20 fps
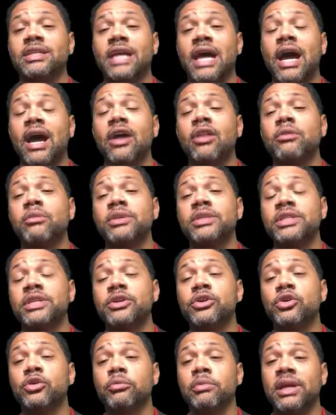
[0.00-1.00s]
how the
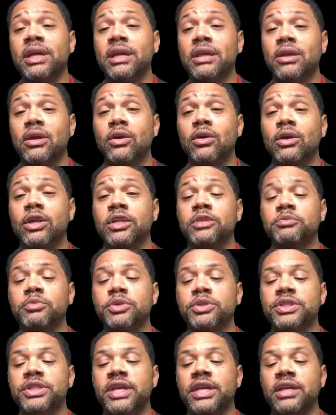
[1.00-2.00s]
material being learned is
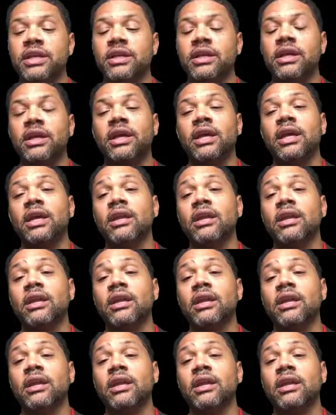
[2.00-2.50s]
presented.